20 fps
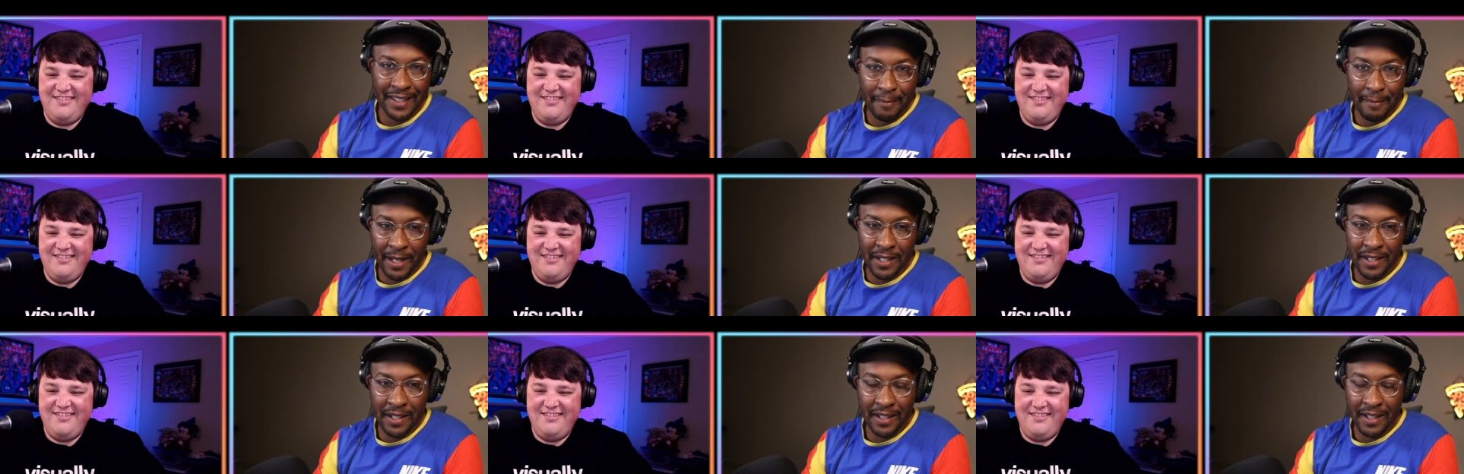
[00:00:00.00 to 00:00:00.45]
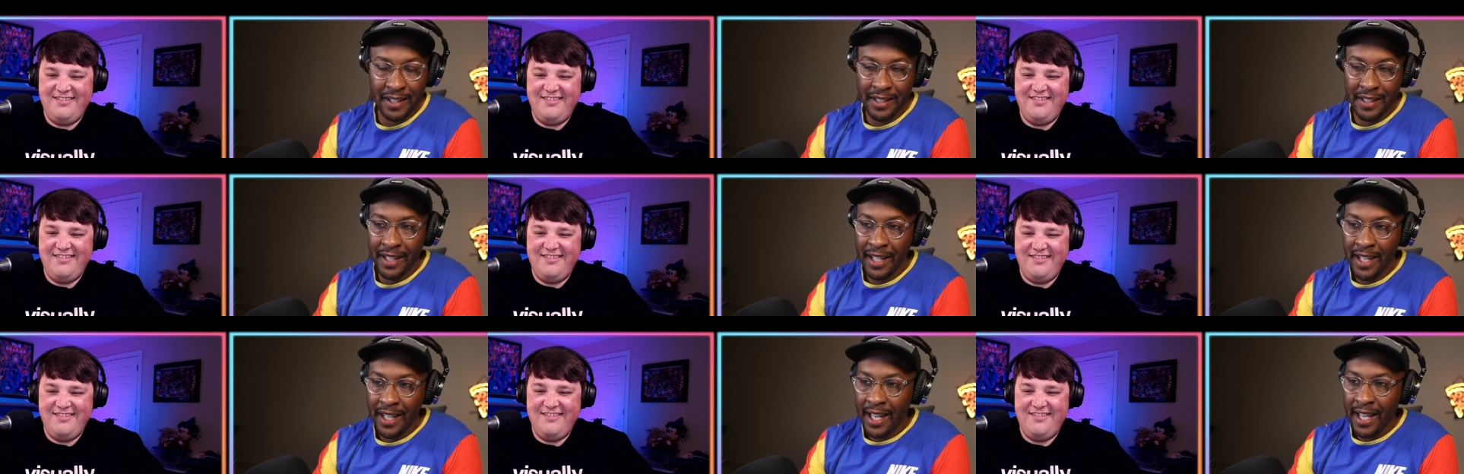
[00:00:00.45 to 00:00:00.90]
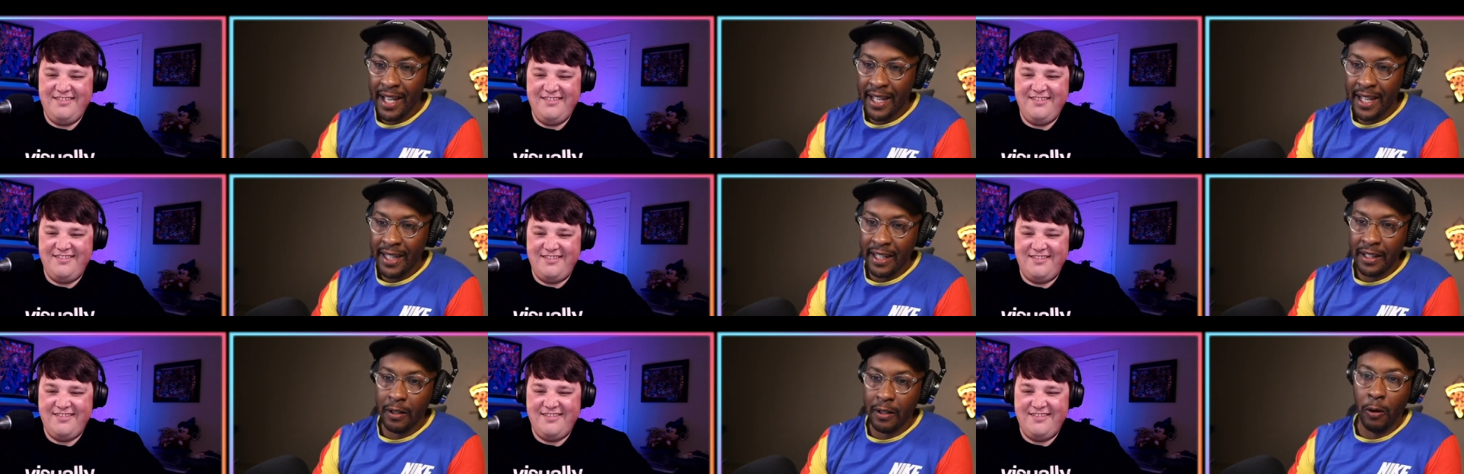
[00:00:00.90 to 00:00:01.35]
Speaker 1: I mention this.
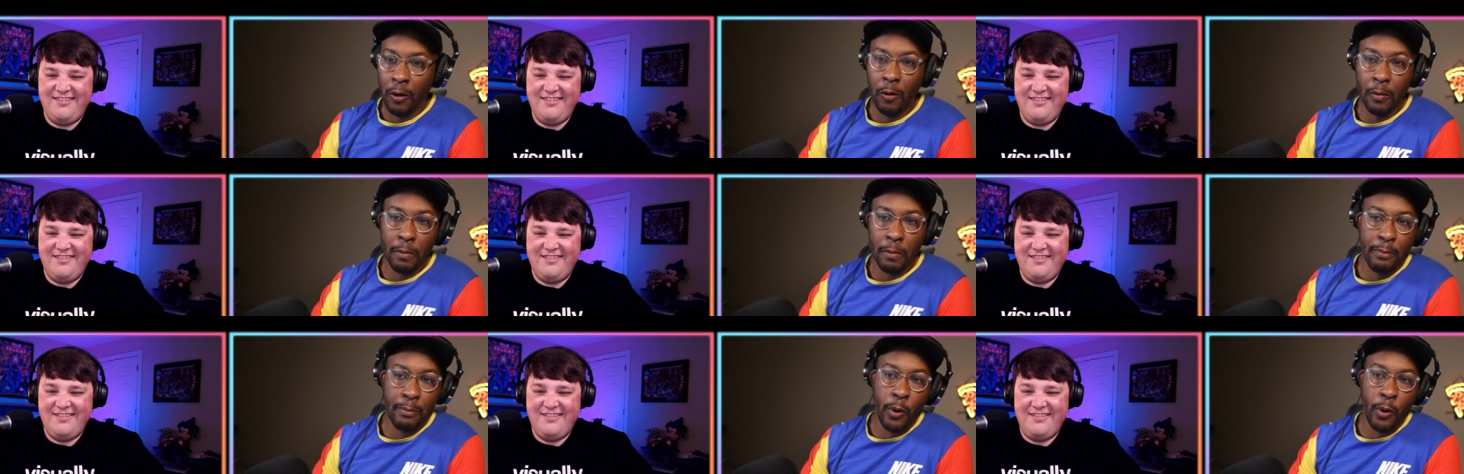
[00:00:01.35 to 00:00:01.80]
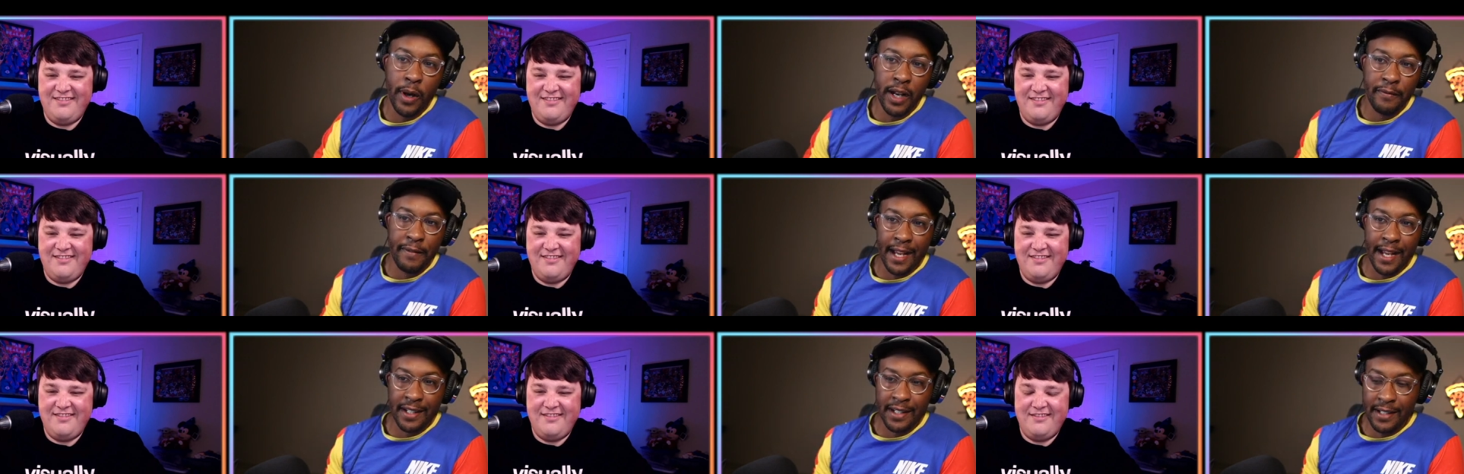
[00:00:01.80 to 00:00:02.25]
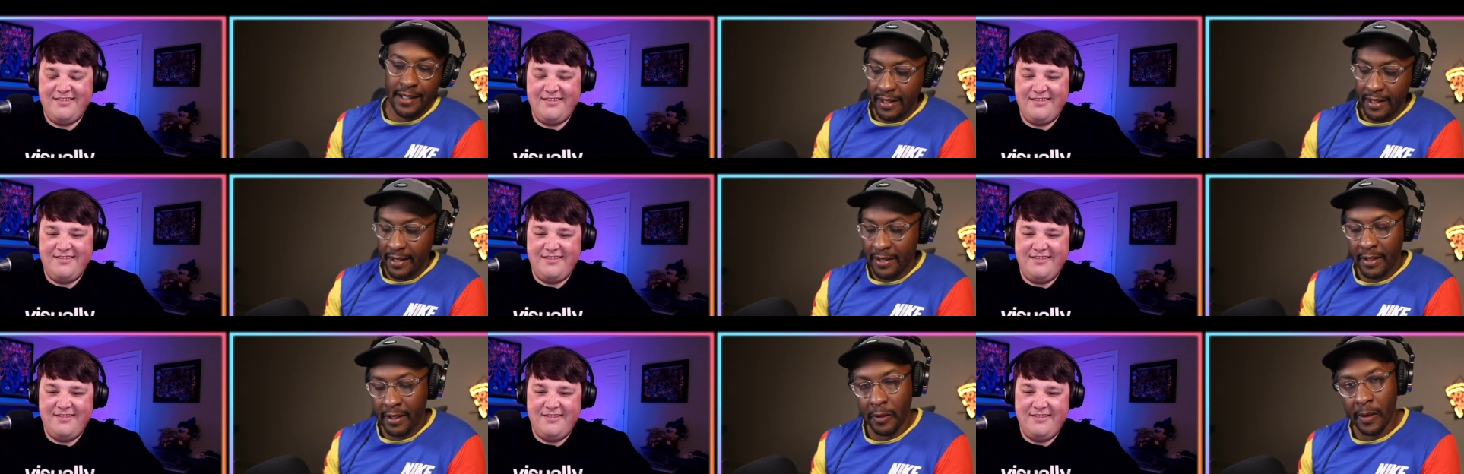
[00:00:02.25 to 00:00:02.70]
The the whole point of actions
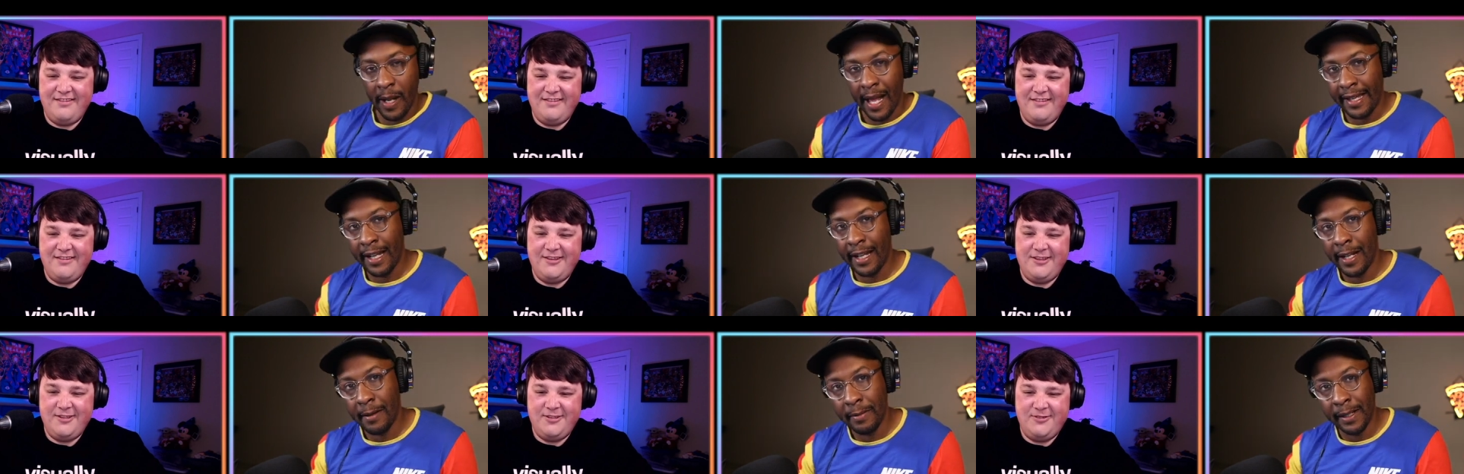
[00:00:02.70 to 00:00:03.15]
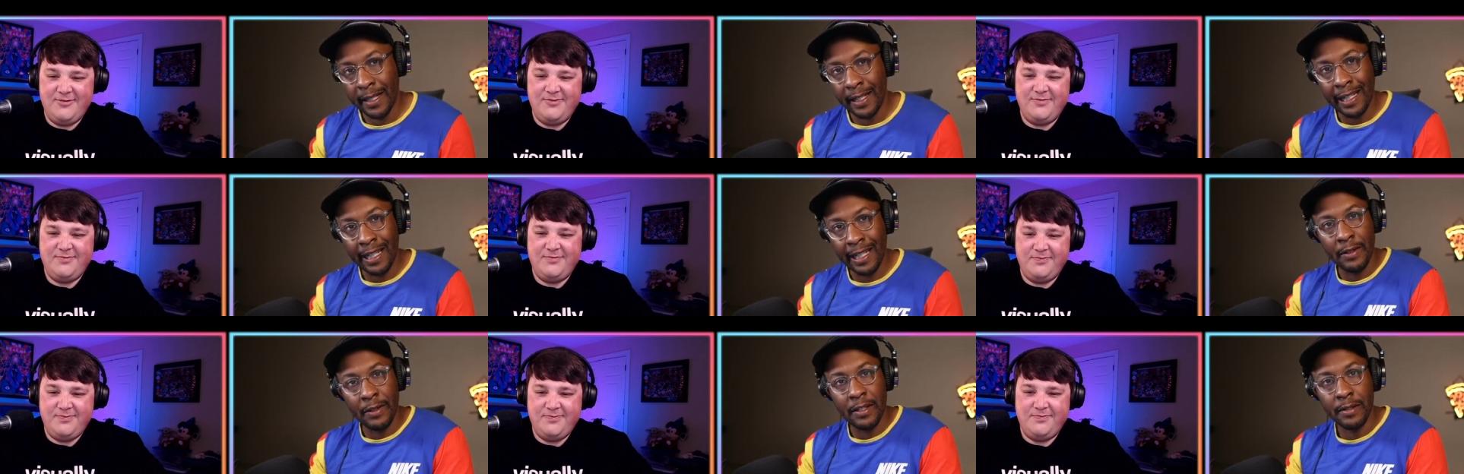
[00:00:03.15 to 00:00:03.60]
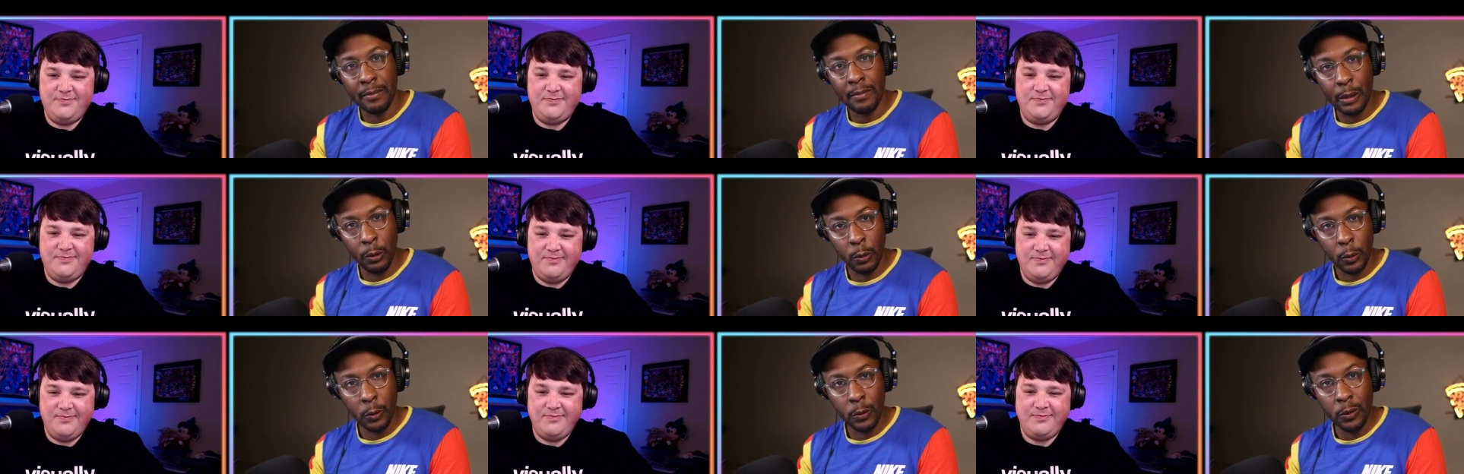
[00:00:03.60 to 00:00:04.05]
is so that GitHub can give you some
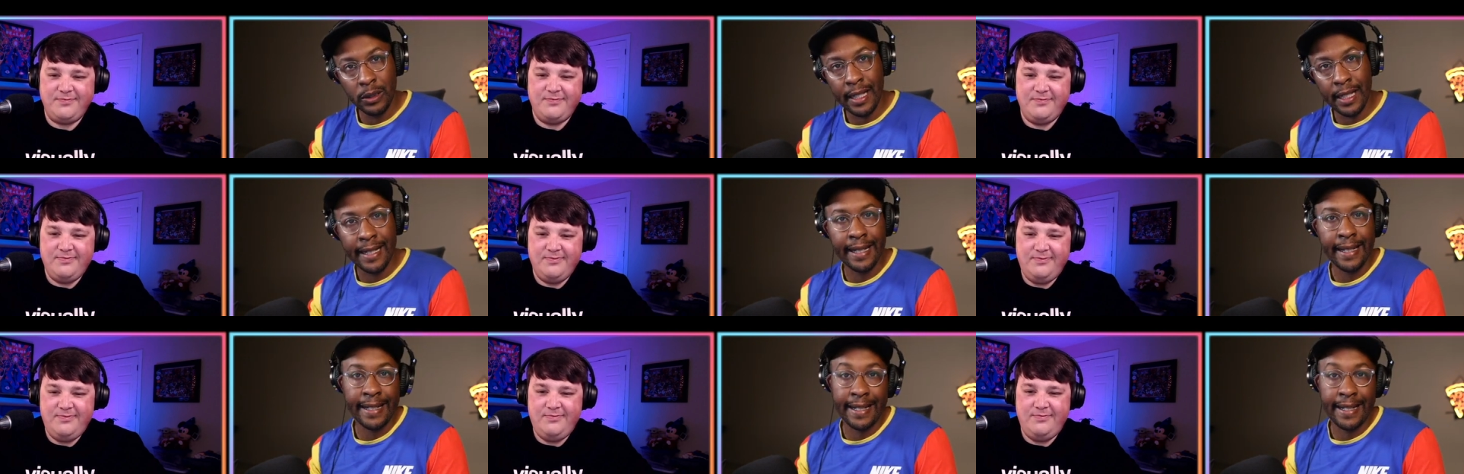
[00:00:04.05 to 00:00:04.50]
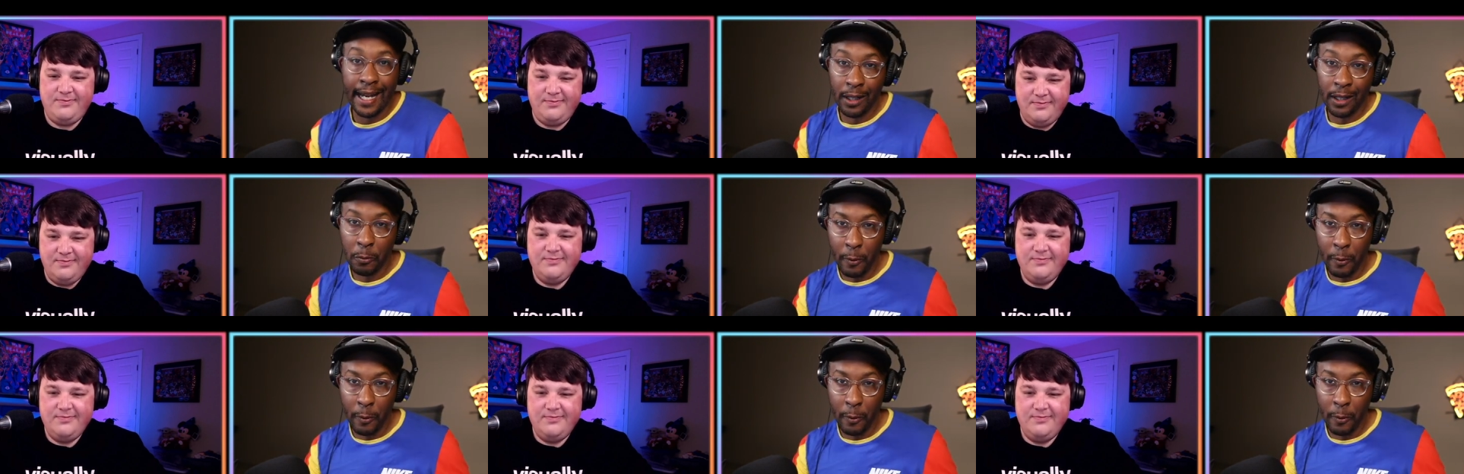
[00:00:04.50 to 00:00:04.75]
tools and then get out of the